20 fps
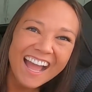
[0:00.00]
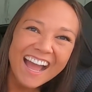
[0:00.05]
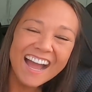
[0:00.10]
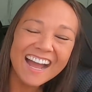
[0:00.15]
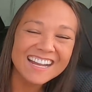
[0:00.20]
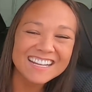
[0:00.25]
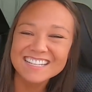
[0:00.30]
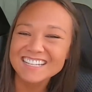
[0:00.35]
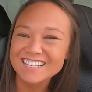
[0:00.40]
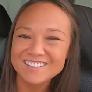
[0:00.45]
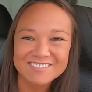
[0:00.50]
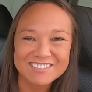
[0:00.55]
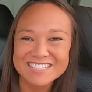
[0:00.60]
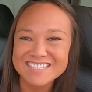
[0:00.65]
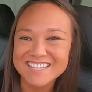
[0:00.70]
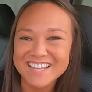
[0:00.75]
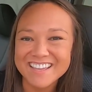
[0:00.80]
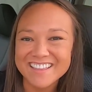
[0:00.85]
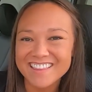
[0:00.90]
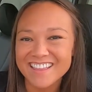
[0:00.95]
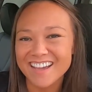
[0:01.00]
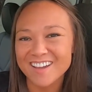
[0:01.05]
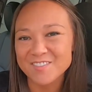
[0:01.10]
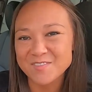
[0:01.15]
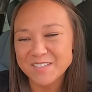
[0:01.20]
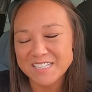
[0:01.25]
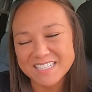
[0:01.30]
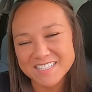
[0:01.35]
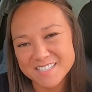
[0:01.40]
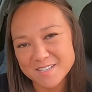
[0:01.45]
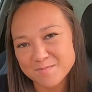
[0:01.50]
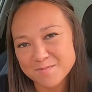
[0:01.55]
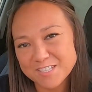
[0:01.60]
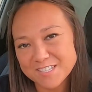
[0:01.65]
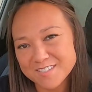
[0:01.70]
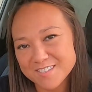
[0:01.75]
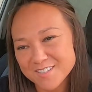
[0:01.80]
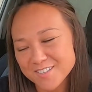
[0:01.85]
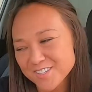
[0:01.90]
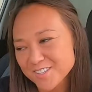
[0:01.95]
I didn't even say that because I'm
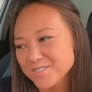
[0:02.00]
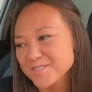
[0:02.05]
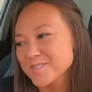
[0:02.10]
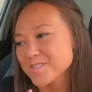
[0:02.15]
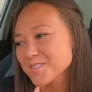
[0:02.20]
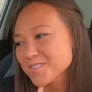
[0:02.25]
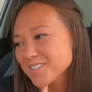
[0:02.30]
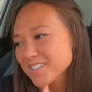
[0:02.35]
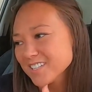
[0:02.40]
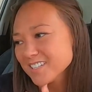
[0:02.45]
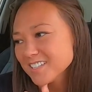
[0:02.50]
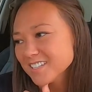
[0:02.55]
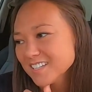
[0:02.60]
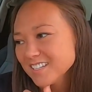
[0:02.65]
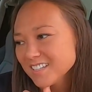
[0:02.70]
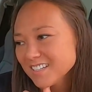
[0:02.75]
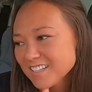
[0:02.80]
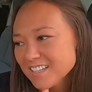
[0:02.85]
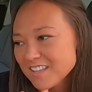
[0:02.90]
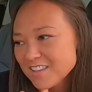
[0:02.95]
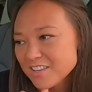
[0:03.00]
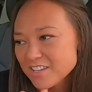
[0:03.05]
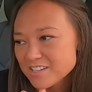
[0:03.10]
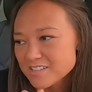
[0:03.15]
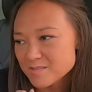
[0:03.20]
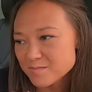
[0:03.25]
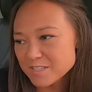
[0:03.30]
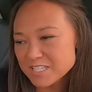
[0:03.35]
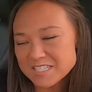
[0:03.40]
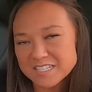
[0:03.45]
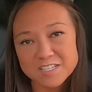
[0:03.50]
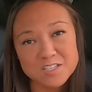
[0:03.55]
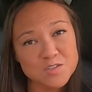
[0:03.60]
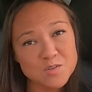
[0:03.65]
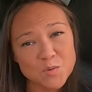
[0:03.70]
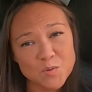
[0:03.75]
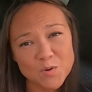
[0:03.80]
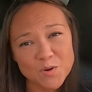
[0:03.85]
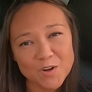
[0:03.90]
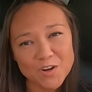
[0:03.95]
just so used to it. There's a missing
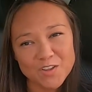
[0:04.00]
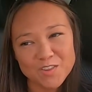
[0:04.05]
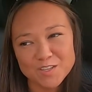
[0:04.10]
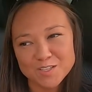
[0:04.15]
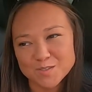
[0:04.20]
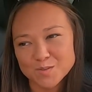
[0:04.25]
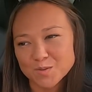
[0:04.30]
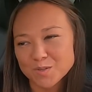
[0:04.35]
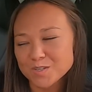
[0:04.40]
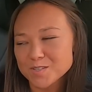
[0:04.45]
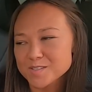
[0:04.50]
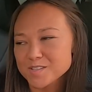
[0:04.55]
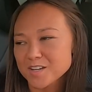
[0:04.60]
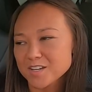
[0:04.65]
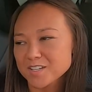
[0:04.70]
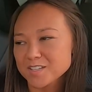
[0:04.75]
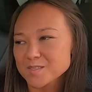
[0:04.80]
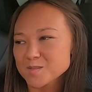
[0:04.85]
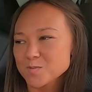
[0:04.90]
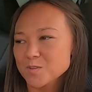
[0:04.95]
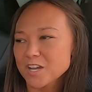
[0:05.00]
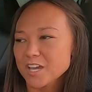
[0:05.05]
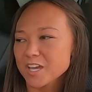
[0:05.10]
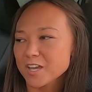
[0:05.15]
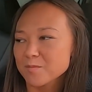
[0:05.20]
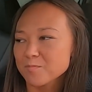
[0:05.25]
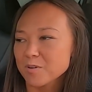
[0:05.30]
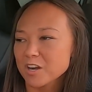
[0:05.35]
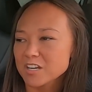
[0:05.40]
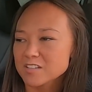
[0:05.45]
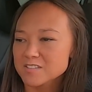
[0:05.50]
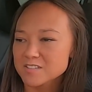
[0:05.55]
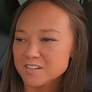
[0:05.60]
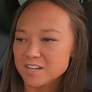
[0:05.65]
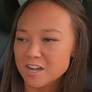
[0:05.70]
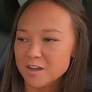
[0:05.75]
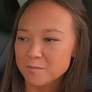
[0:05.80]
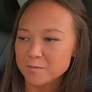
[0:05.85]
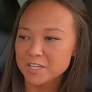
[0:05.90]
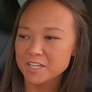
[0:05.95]
door, the door is on its way, parts are
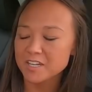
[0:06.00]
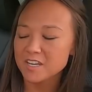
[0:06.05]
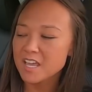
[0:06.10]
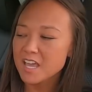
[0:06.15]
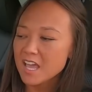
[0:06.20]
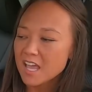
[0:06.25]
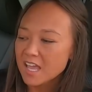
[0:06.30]
coming.